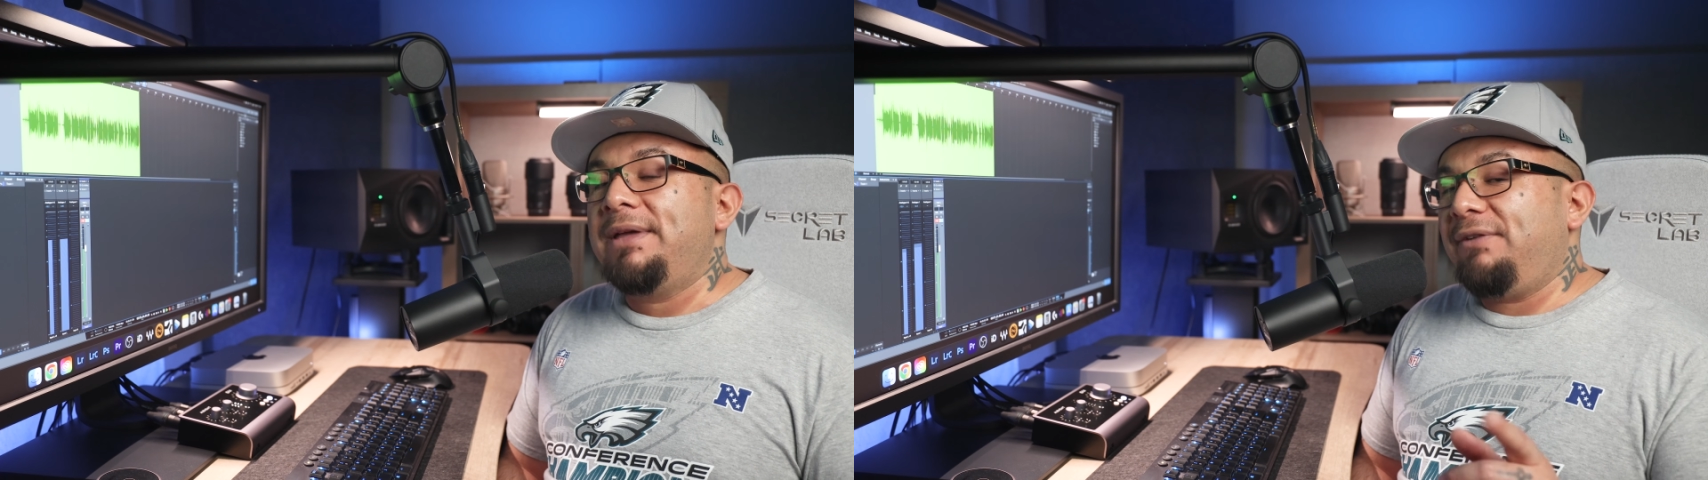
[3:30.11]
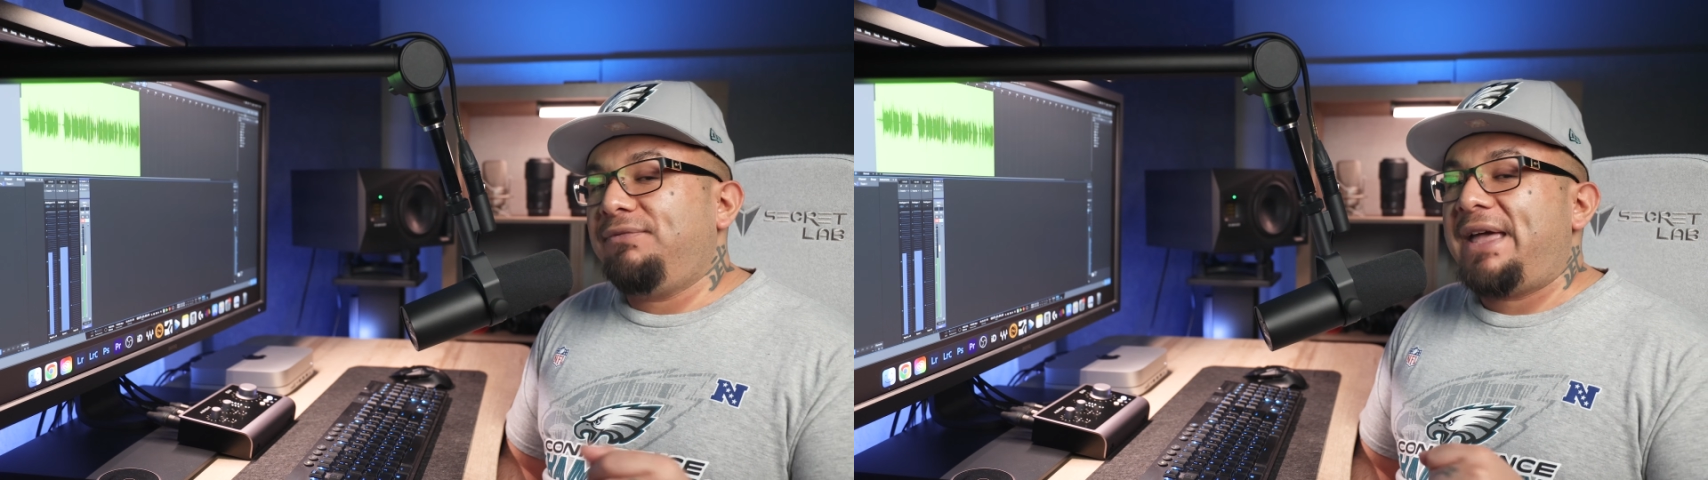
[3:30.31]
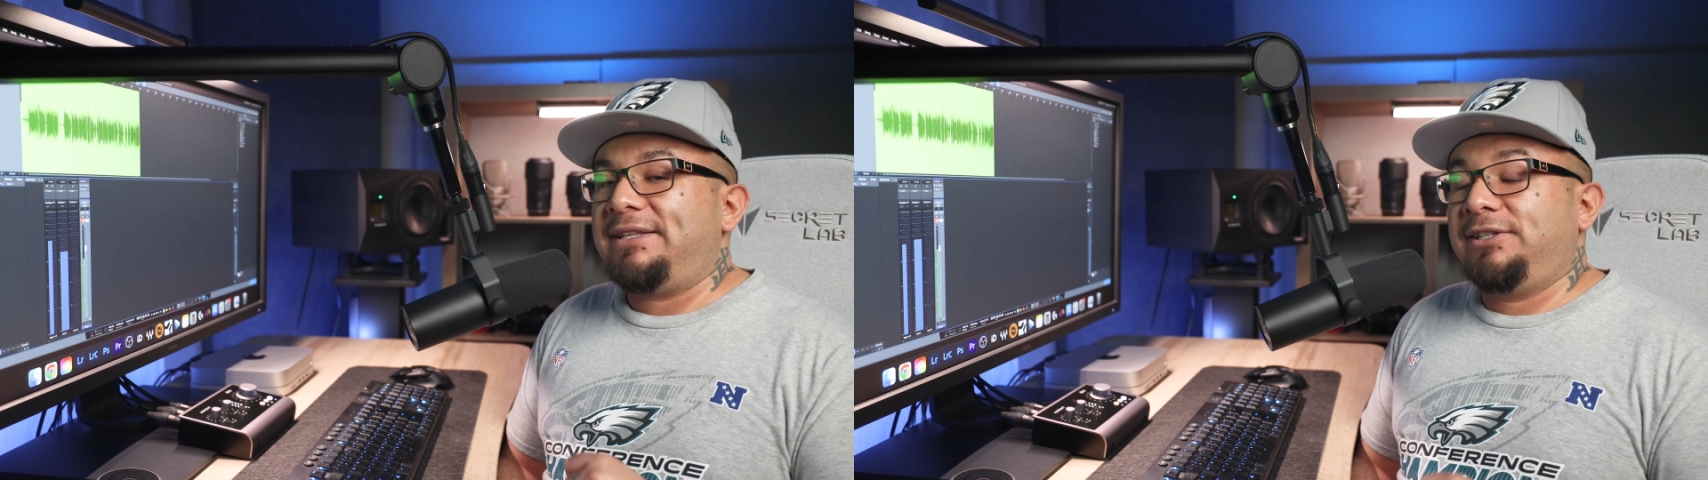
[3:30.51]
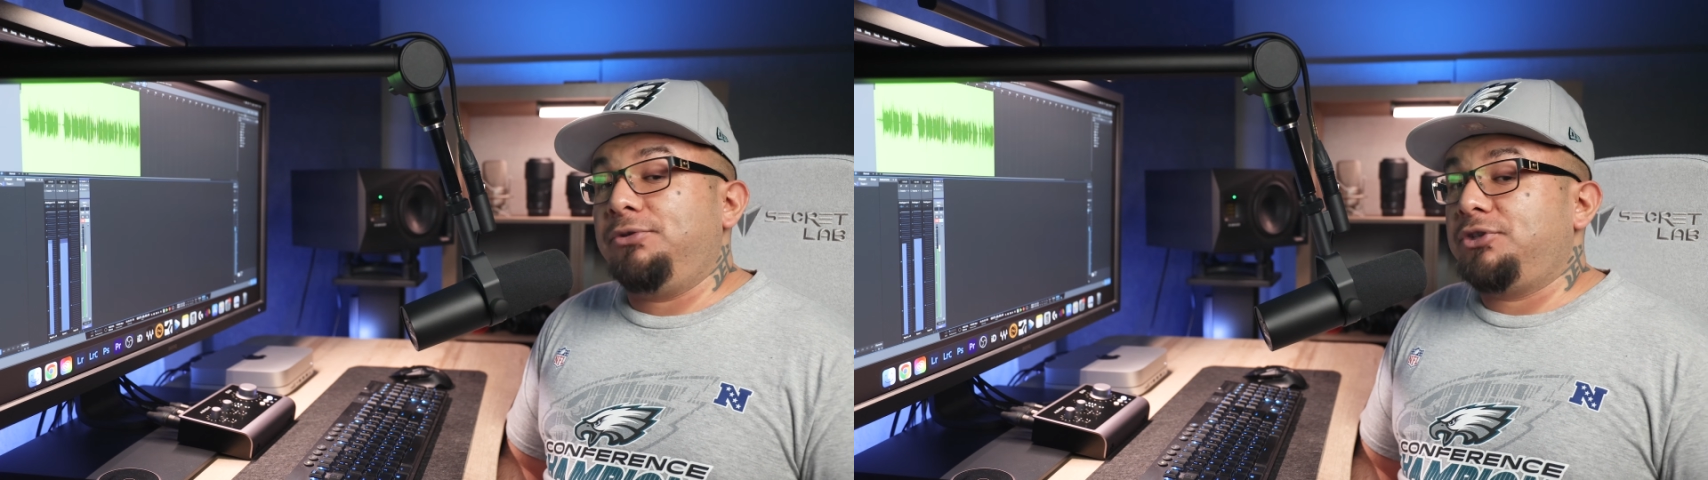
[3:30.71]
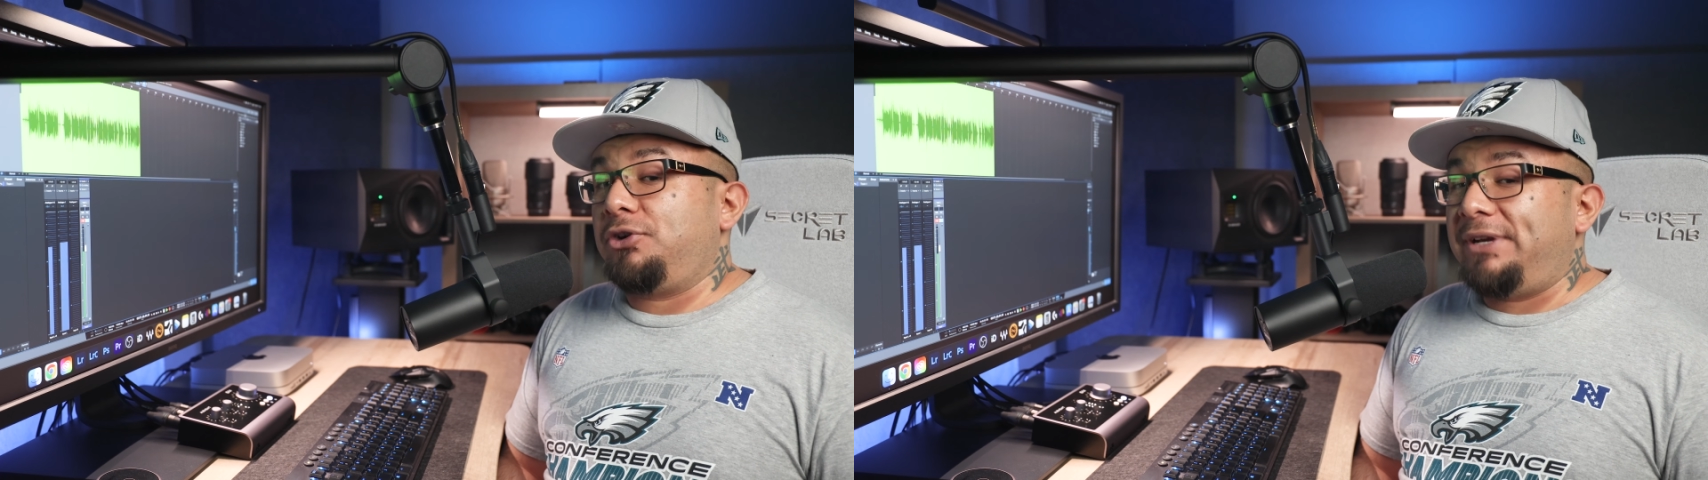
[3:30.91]
if that
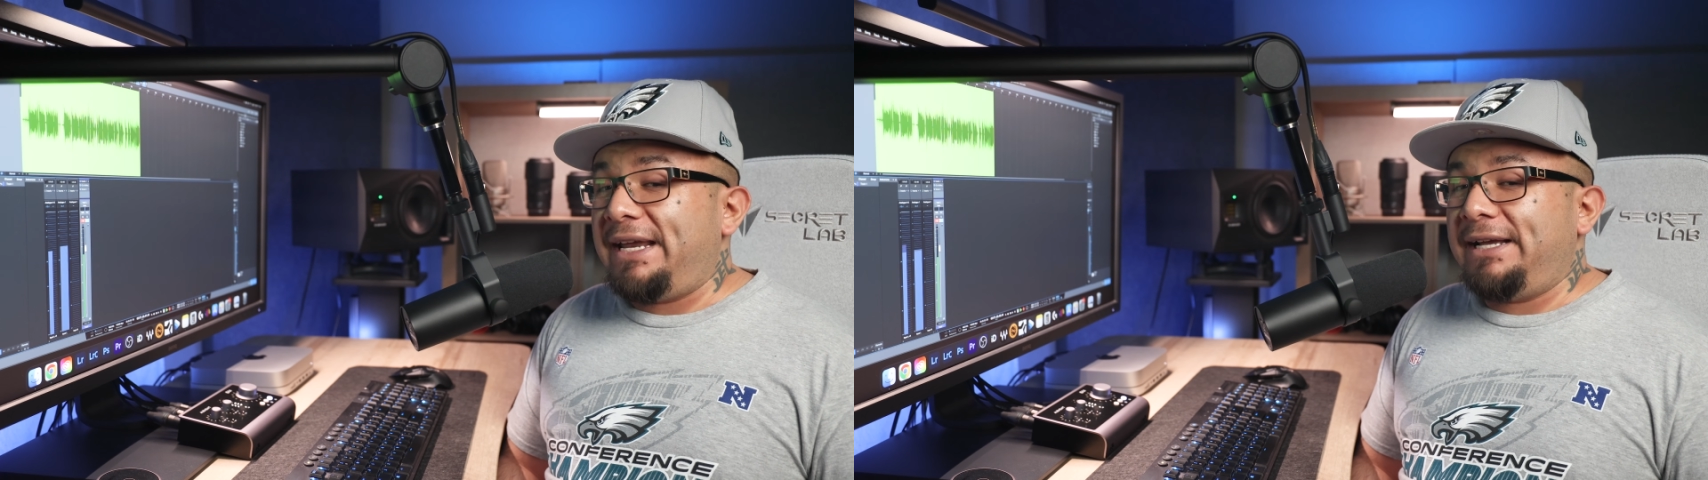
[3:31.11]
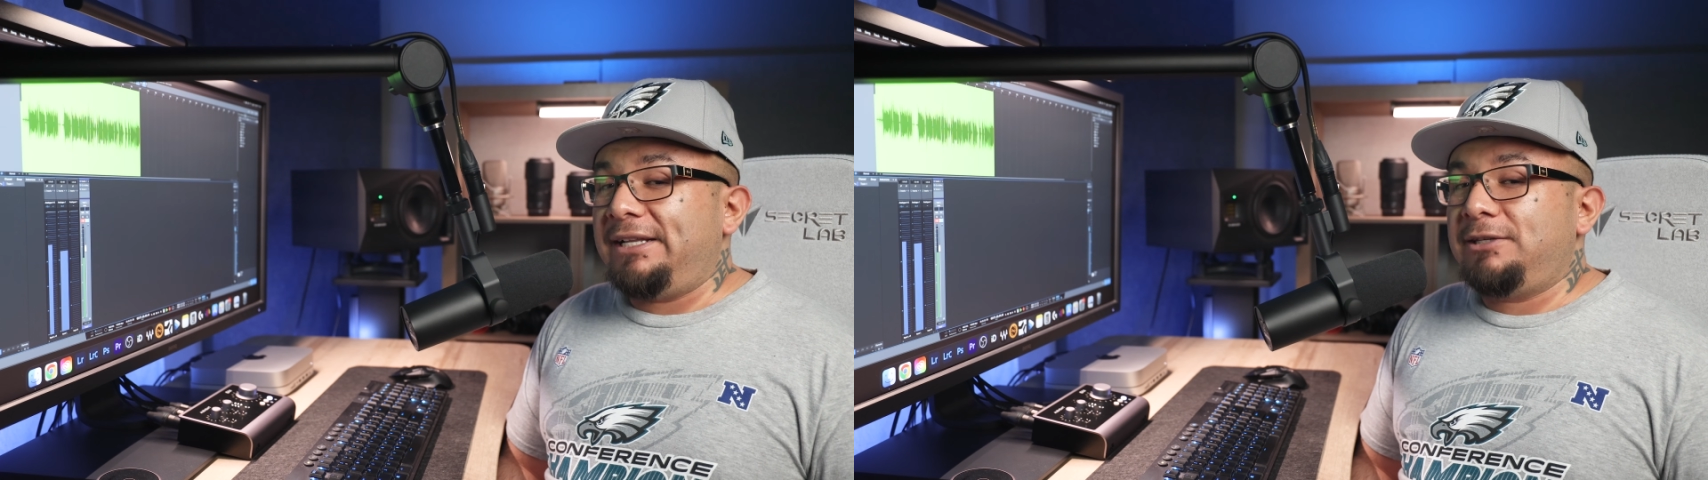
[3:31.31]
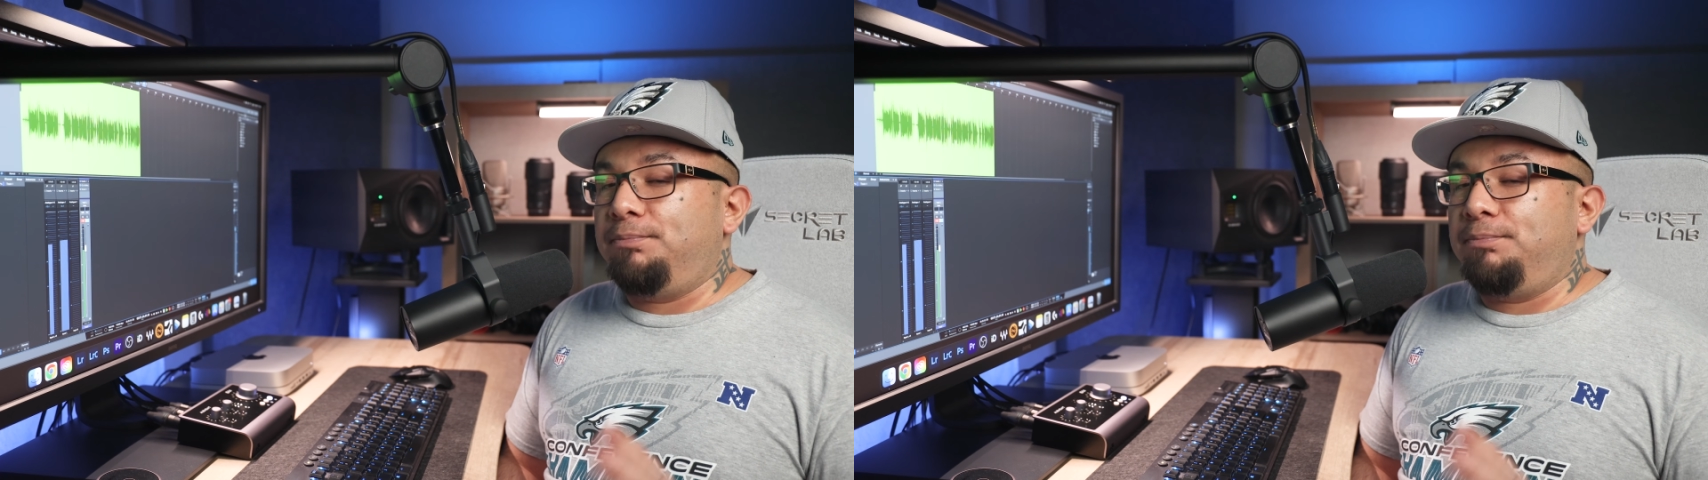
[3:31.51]
suits your needs,